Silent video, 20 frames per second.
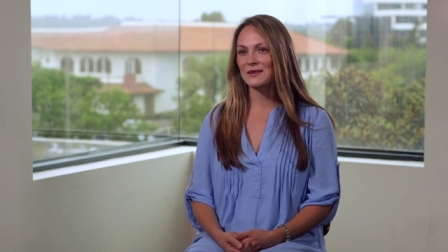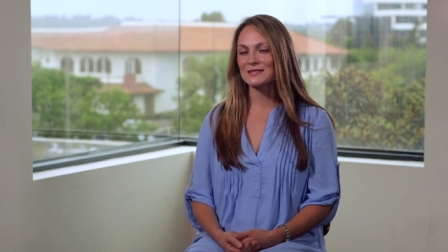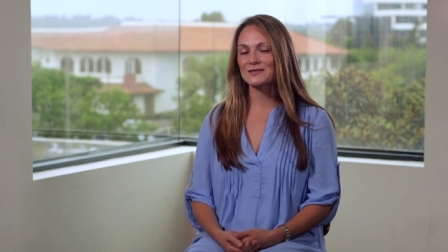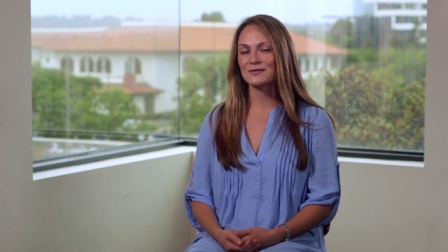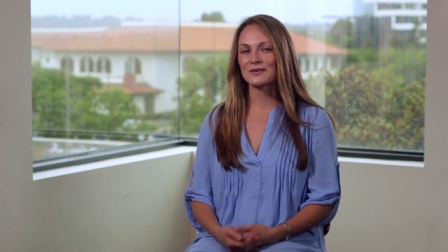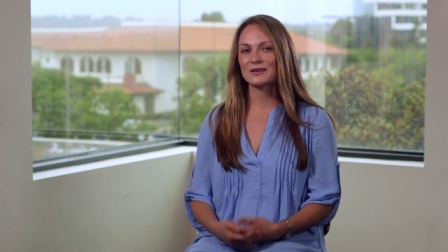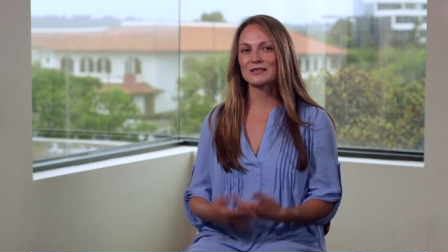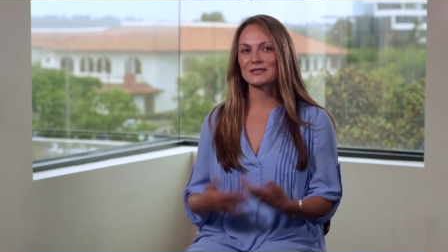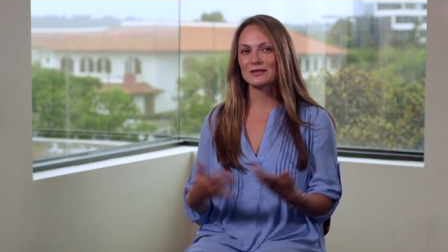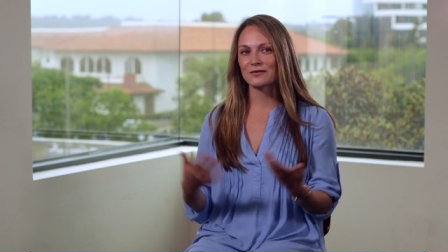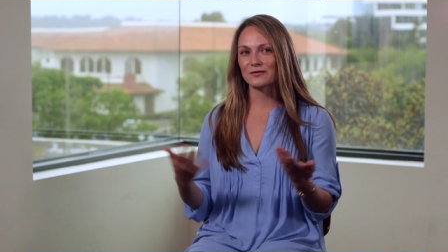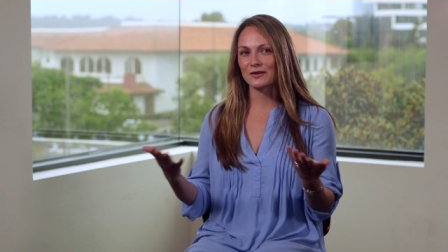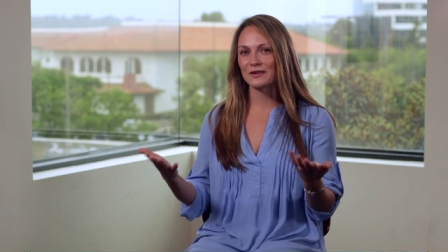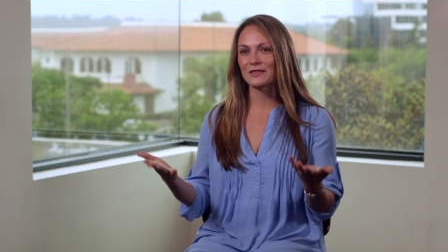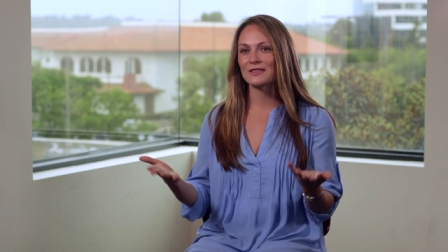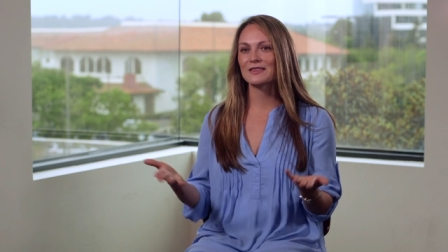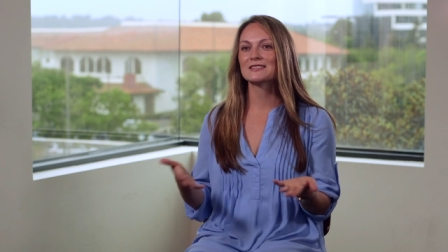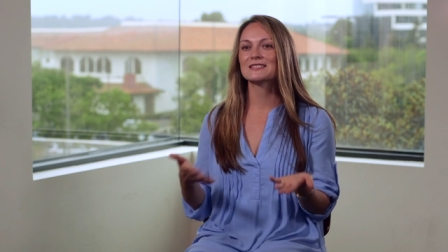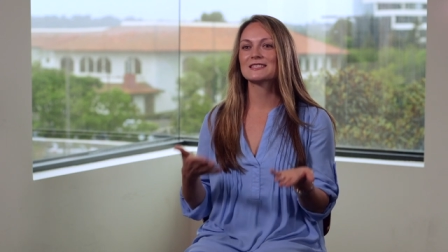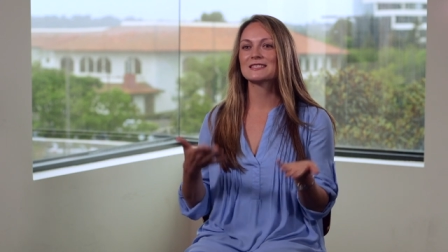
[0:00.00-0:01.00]
is very
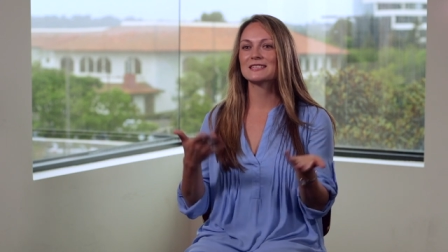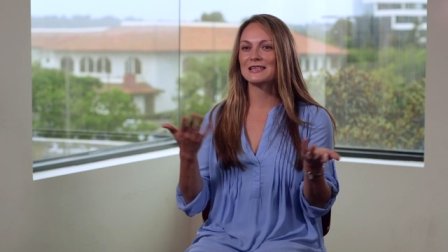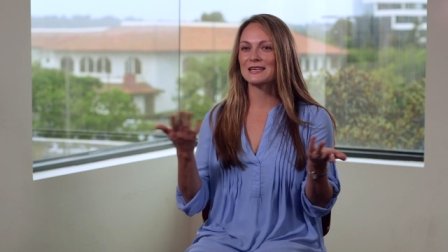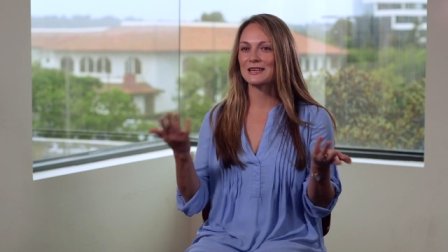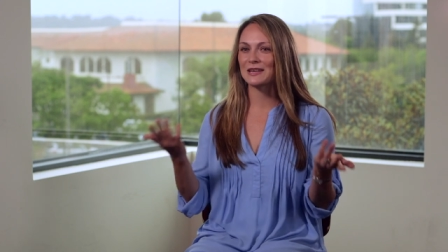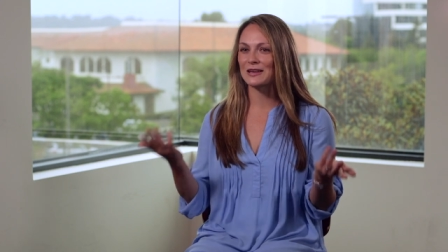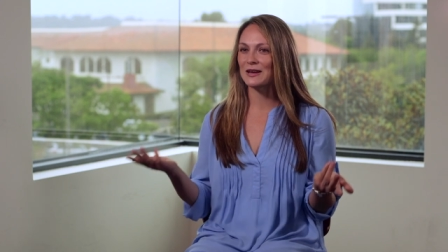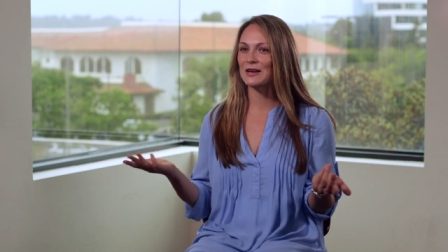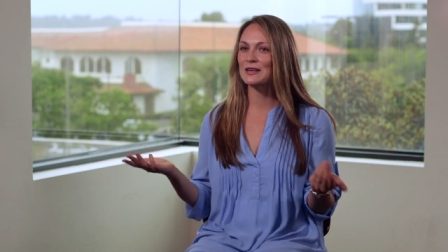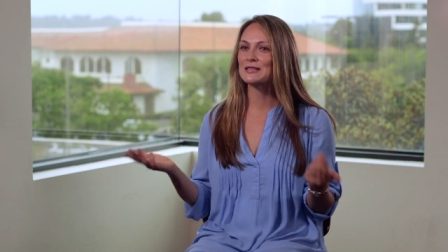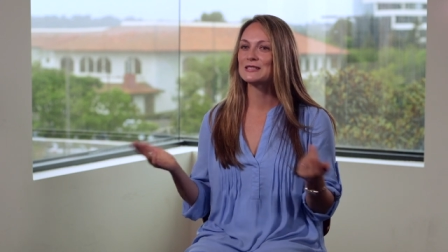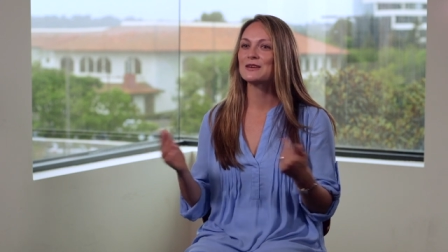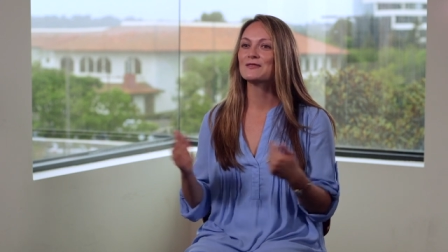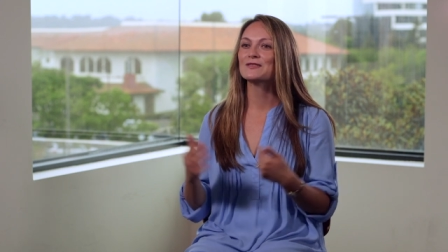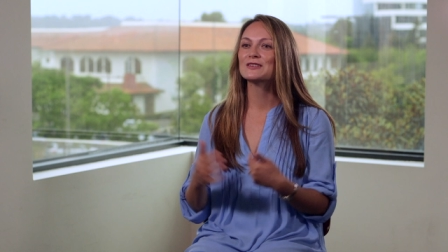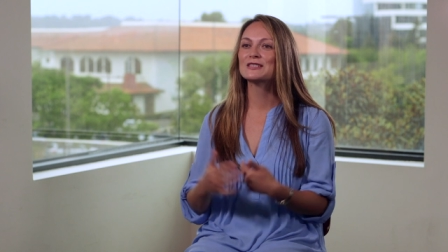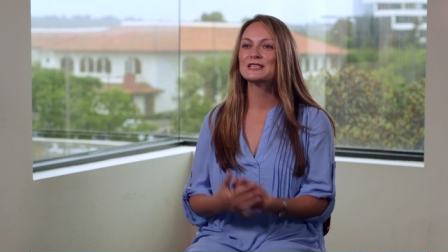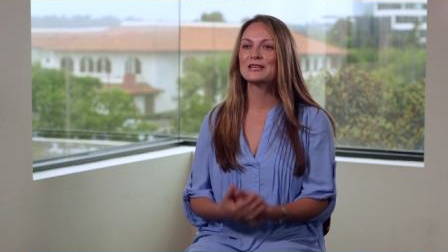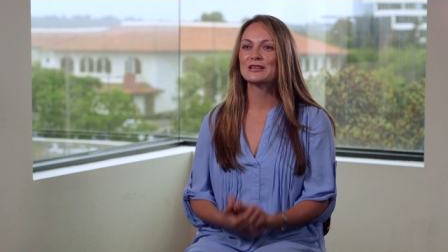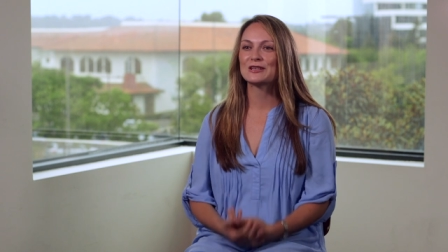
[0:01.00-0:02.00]
different than seeing a
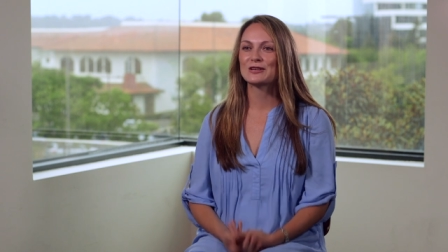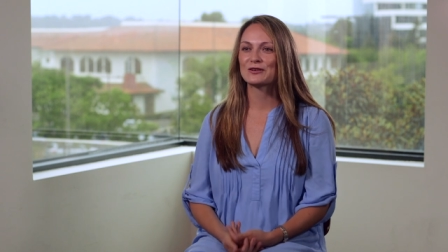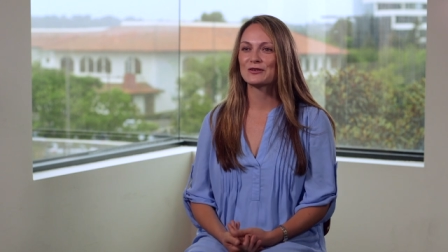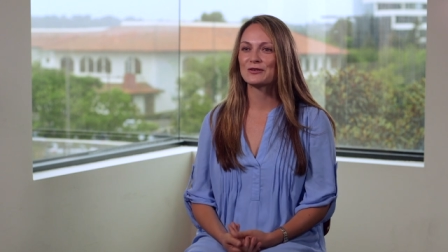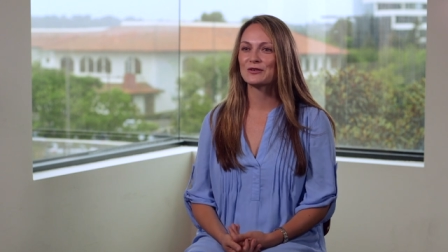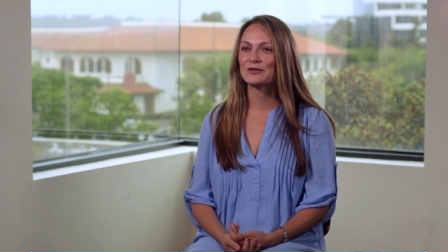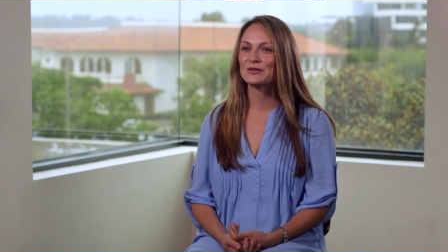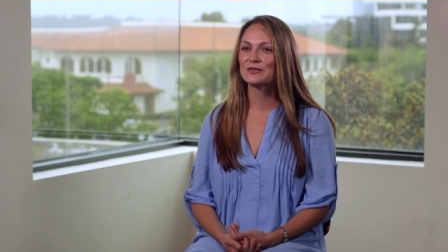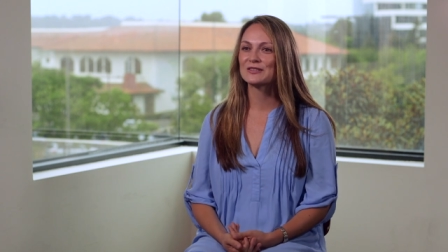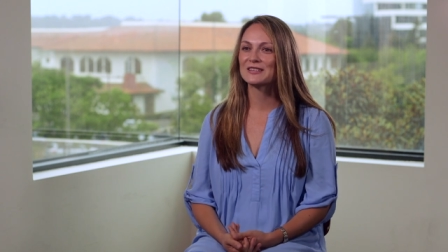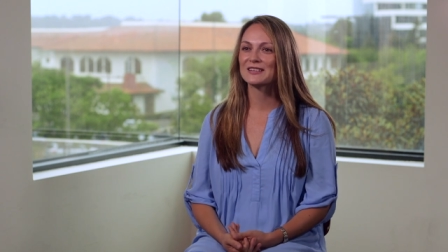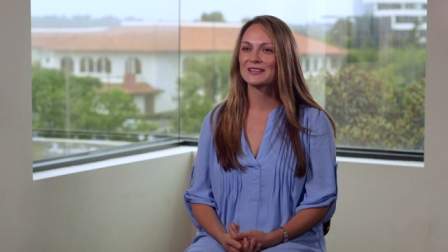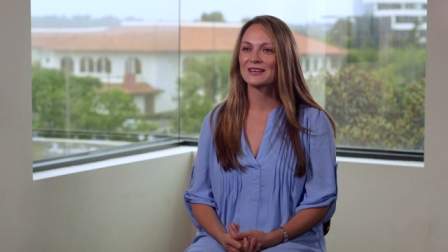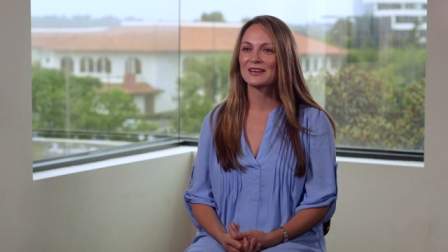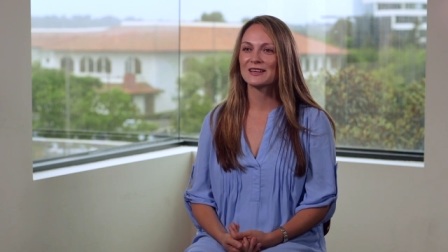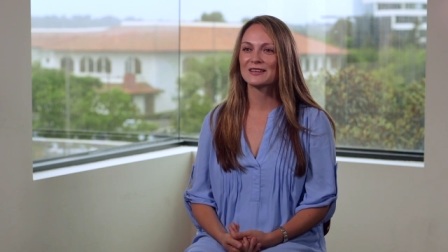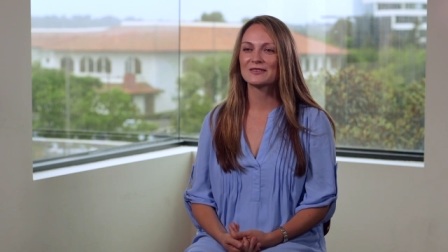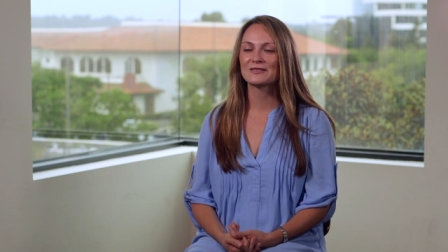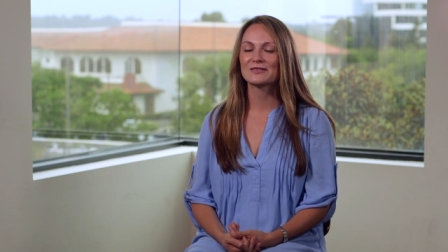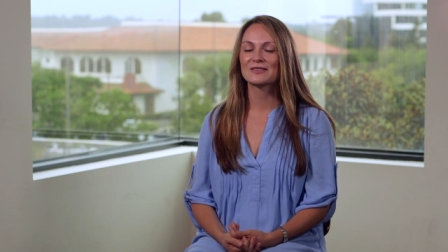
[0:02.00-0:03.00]
17 year old and
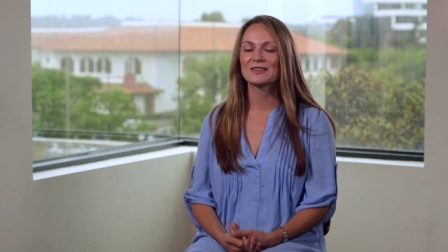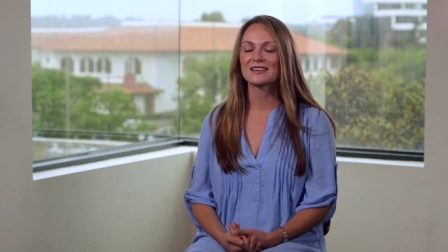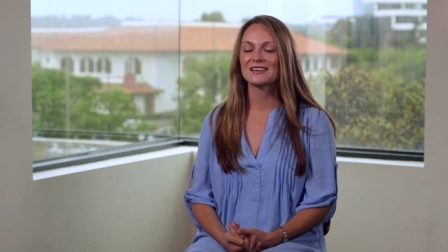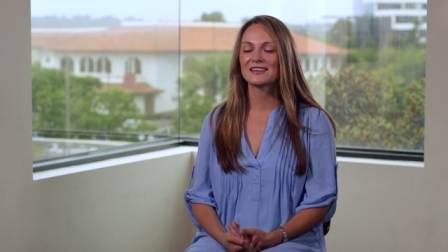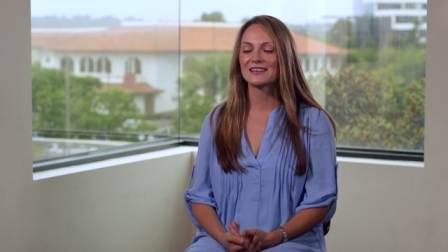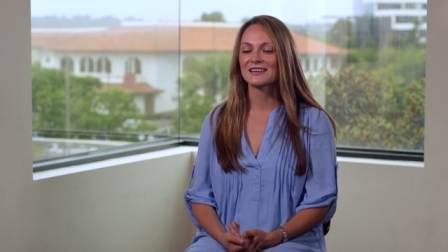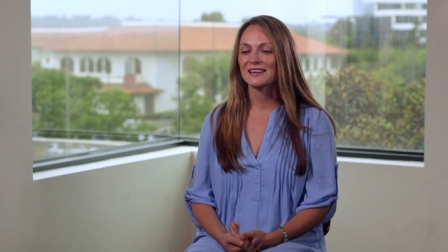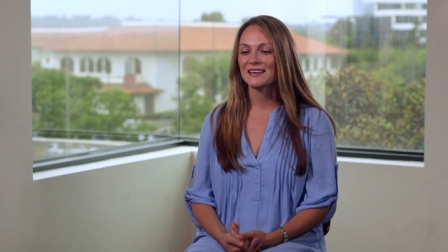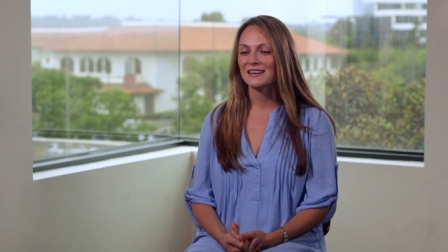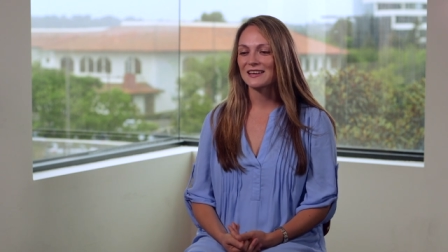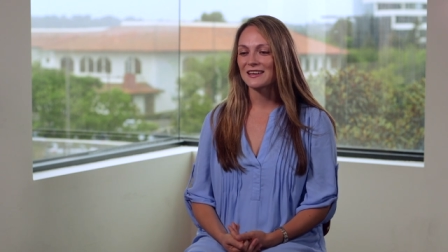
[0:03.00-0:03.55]
kind of the,